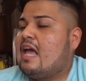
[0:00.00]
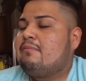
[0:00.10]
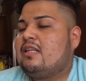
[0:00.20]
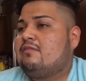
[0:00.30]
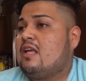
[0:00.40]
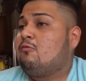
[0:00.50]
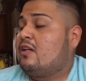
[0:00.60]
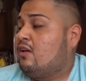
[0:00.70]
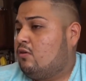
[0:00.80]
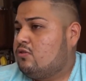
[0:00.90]
And I believe
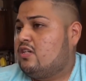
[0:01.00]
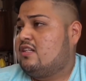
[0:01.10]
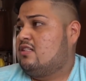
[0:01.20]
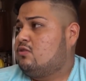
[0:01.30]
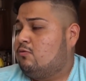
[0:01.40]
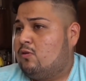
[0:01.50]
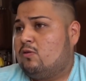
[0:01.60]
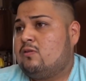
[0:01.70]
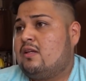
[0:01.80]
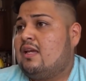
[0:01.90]
that we can all change this
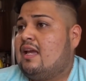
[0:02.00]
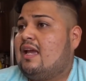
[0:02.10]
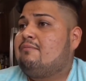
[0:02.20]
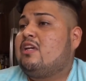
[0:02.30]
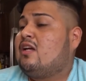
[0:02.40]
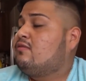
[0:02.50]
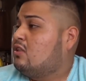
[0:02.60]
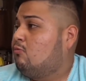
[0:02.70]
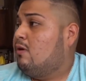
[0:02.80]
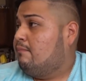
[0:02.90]
world and
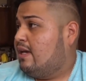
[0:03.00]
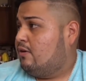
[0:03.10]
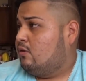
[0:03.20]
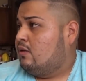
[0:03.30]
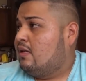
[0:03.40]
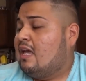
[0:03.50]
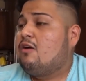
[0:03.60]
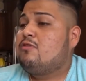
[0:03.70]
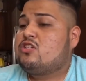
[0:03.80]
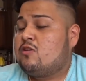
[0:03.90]
become someone better
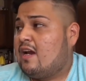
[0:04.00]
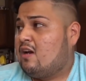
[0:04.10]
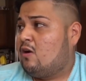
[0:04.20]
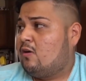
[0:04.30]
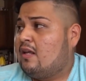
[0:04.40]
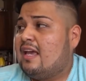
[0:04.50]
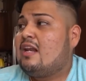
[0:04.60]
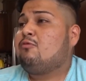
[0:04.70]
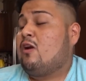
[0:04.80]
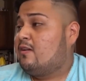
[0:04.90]
if we try hard
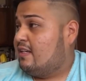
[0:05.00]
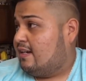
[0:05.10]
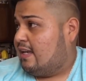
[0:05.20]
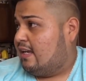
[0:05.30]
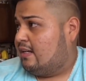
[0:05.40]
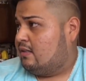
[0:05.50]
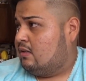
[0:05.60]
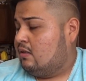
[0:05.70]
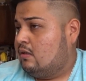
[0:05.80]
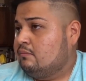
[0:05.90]
and we are
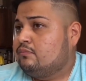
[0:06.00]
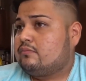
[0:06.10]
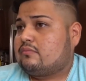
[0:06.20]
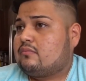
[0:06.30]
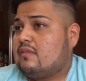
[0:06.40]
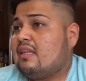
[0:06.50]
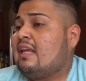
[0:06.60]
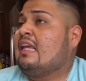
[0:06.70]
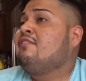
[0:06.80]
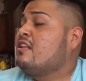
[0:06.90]
dedicated.
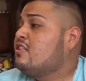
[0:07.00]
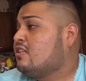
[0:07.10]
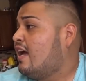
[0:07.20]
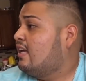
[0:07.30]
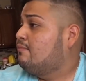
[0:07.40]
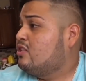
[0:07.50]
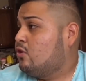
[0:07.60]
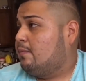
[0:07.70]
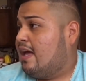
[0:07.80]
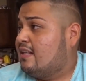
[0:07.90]
Even the sky can
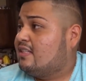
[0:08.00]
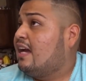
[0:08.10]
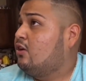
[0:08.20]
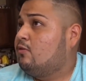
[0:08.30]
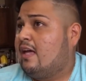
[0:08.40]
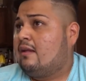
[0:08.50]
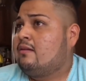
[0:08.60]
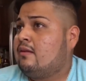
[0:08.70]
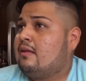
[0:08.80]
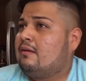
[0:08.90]
be surpassed, I know
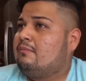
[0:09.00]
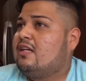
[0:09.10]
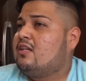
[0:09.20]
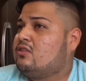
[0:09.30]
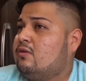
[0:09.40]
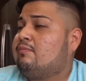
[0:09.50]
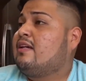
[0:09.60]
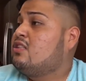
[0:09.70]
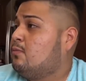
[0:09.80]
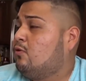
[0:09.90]
that, because the
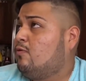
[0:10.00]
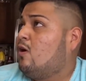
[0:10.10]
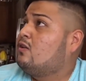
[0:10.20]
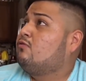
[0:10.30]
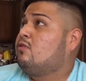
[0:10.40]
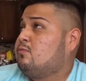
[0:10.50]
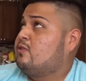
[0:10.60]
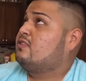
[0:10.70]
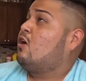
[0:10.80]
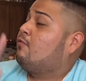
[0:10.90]
biggest proof are the
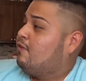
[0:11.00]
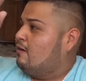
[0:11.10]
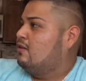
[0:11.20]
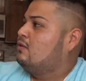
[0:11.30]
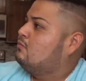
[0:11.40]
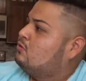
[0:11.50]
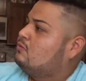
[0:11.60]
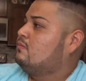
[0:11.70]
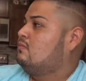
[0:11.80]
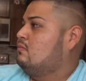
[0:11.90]
footprints that are found in the
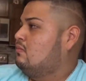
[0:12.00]
moon.